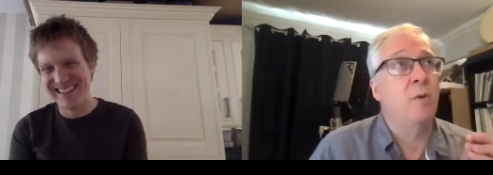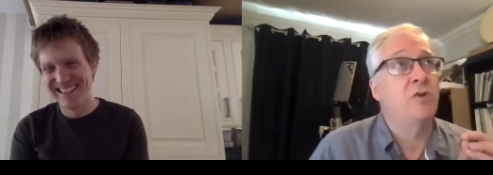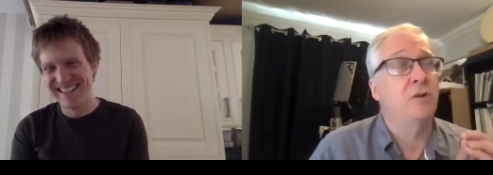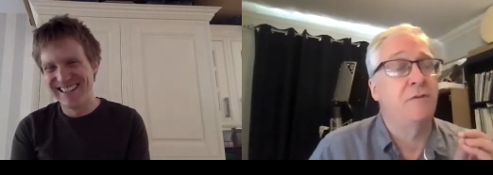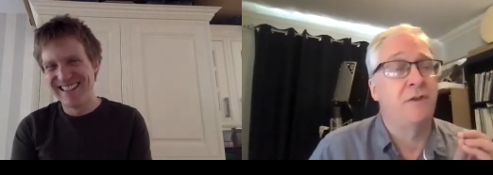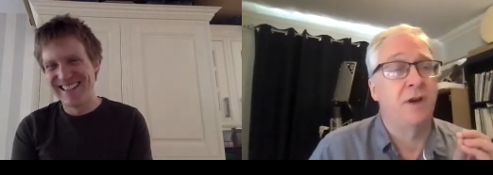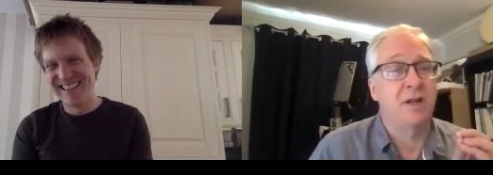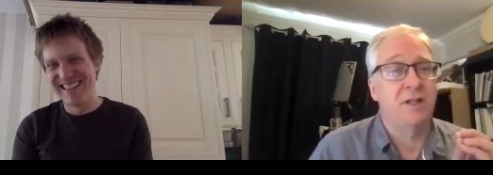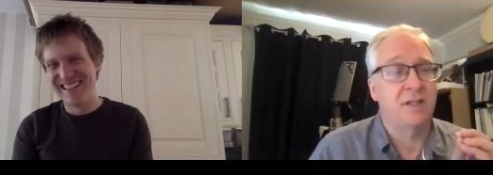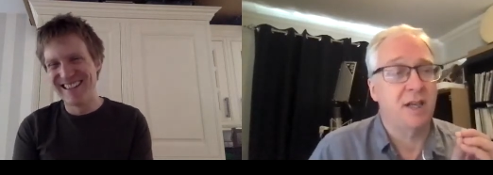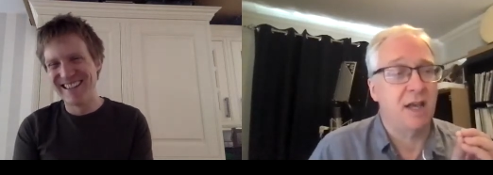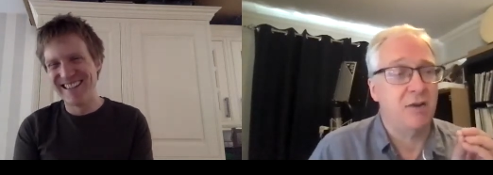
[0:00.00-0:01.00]
Speaker 1: was your
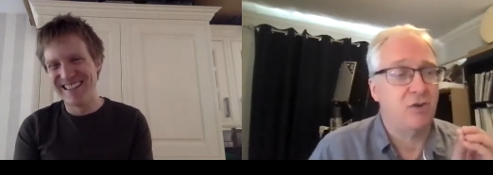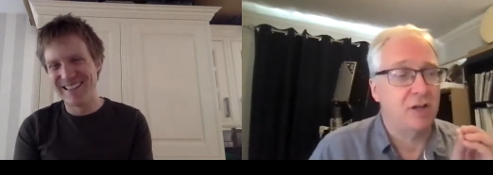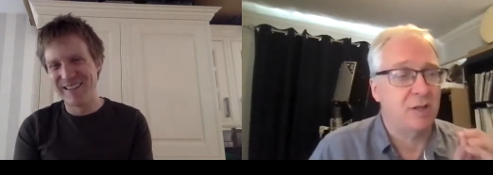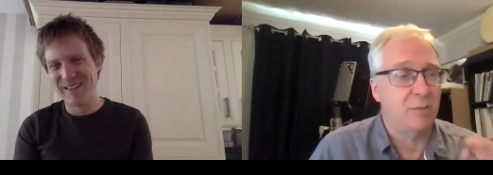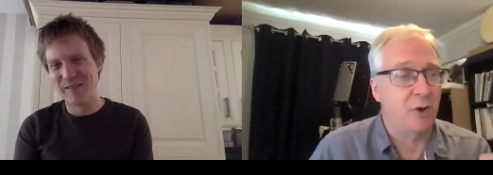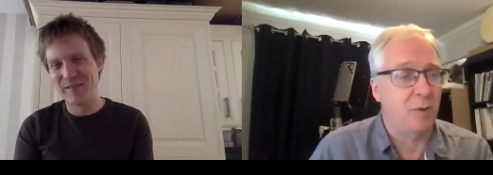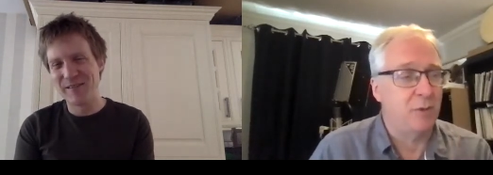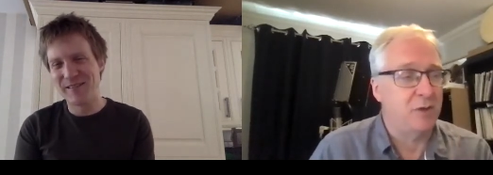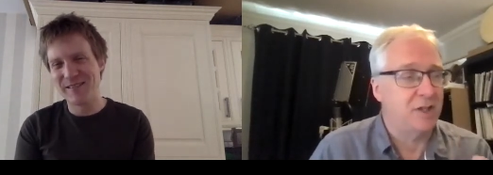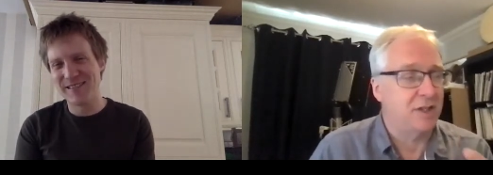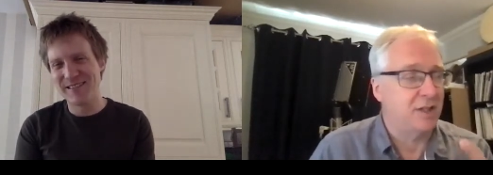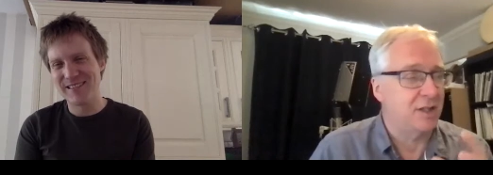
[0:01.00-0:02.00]
first entry into pop
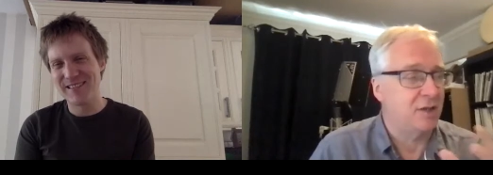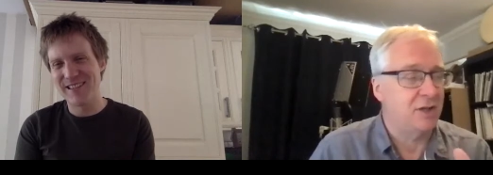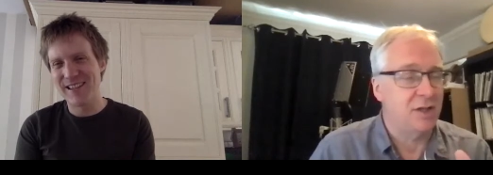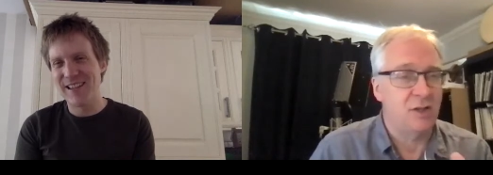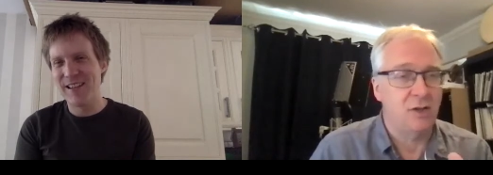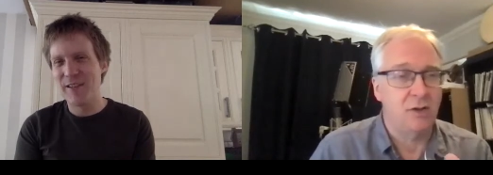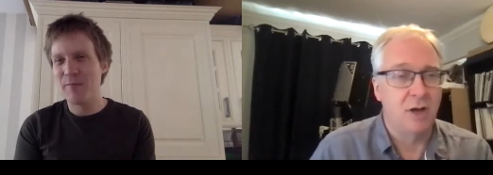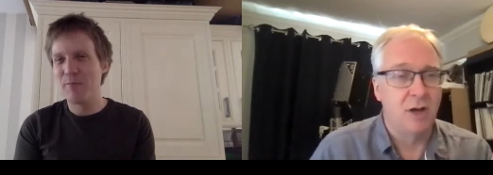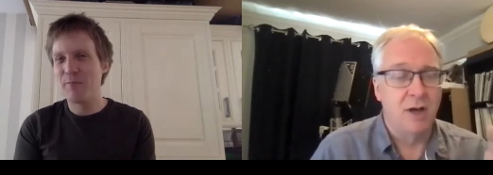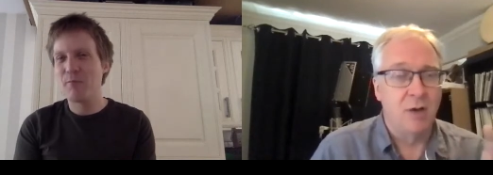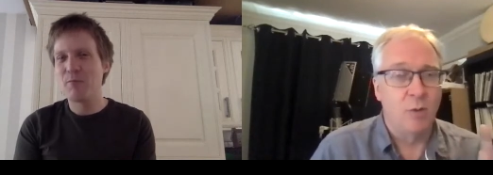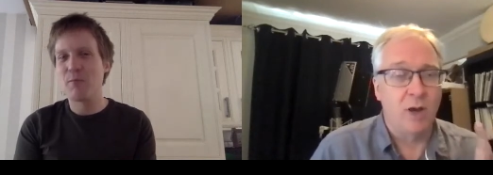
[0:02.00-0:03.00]
music? Did you did you
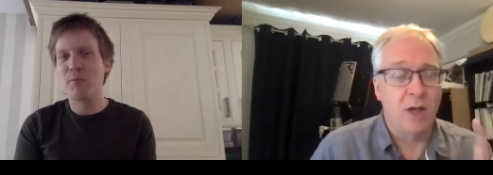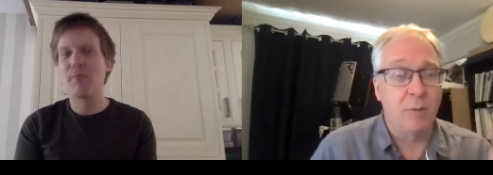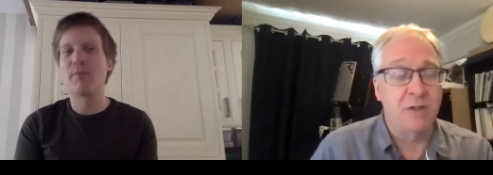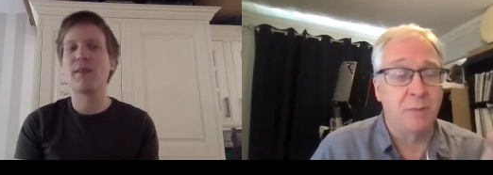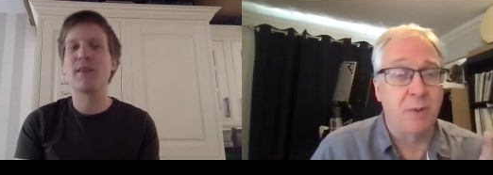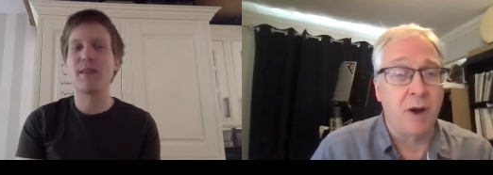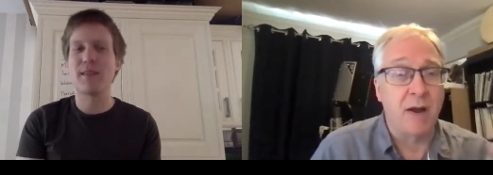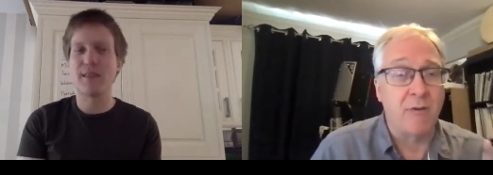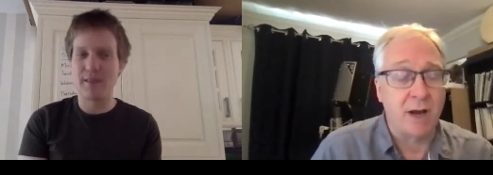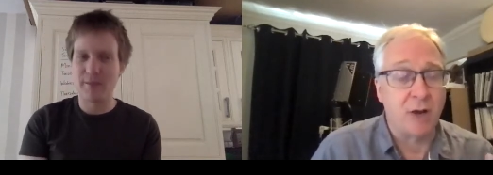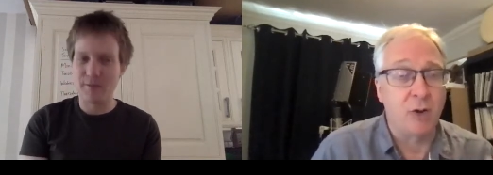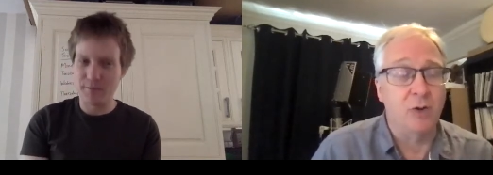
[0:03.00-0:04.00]
were you able to buy
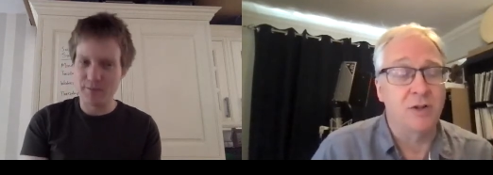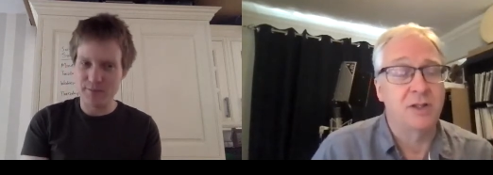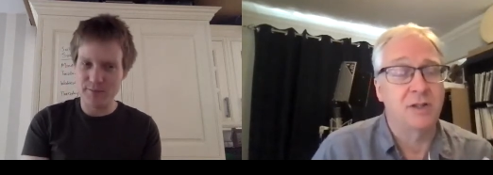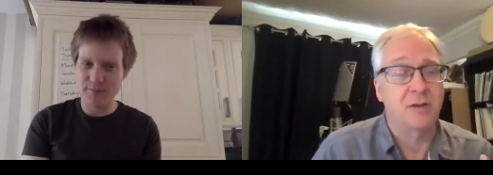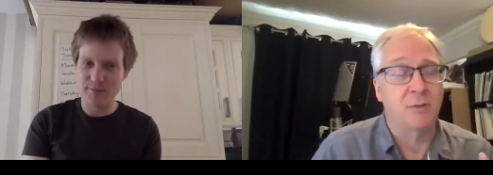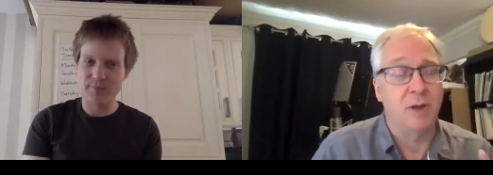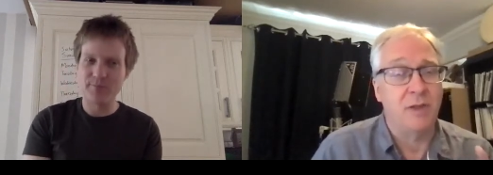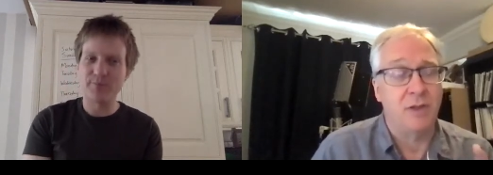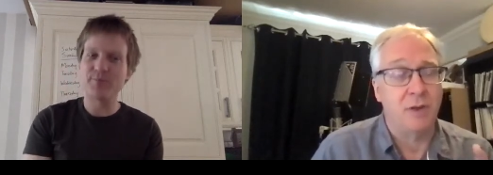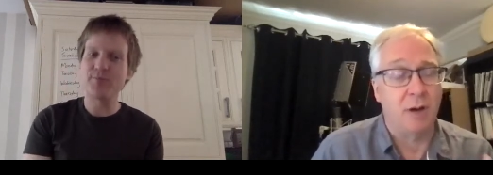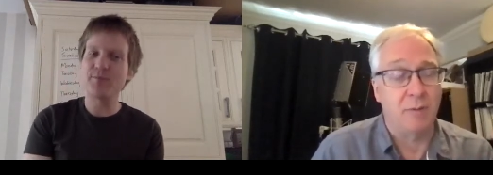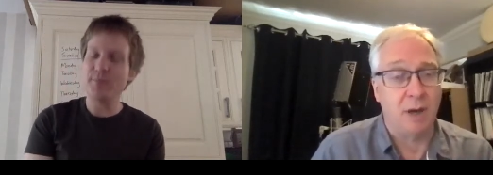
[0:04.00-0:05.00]
records with
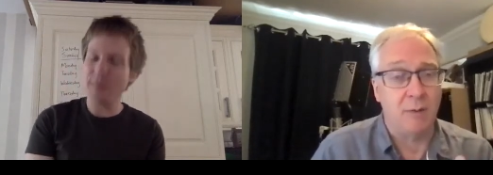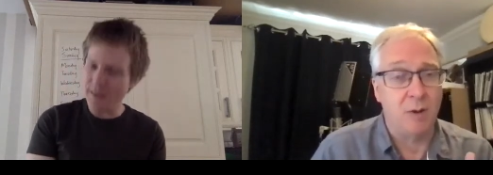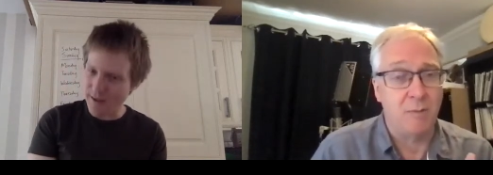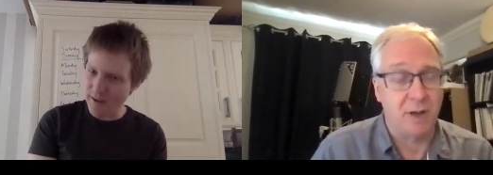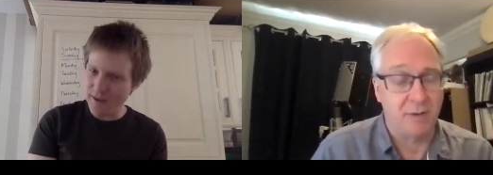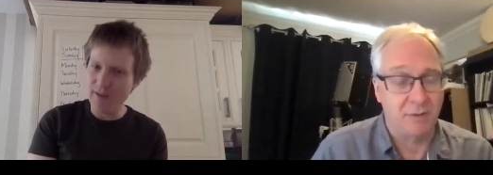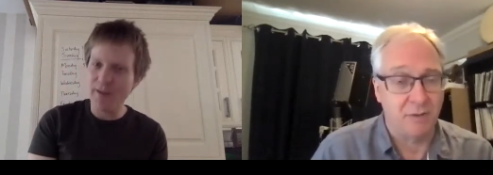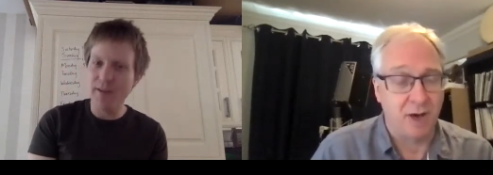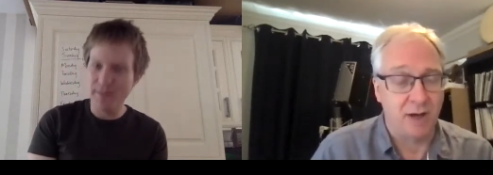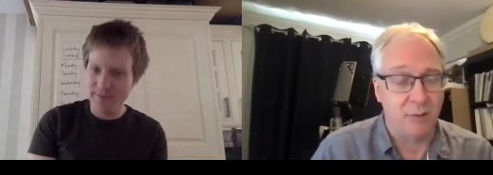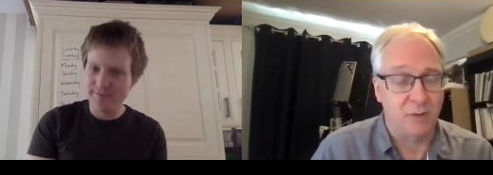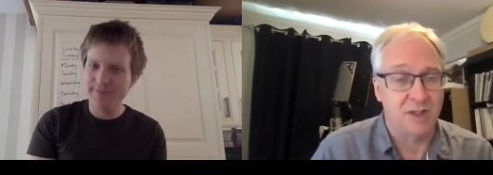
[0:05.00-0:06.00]
your? I'm, I'm hoping
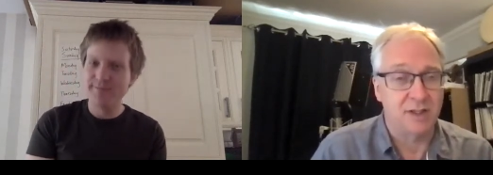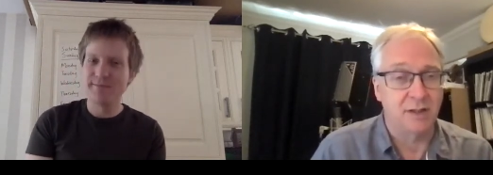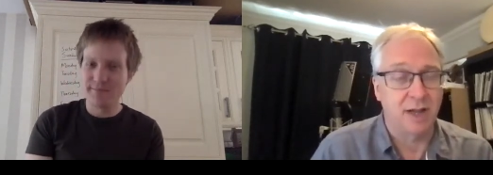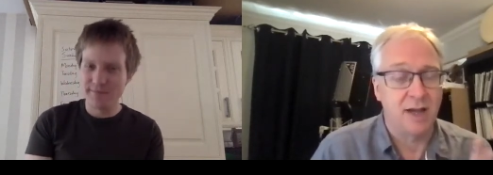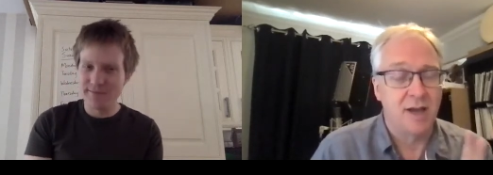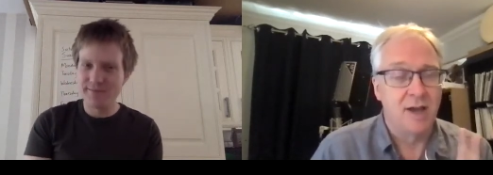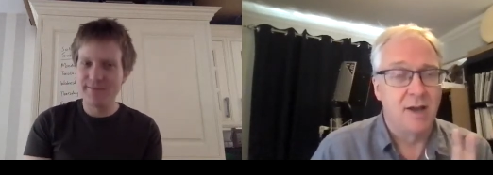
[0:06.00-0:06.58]
vinyl was still there,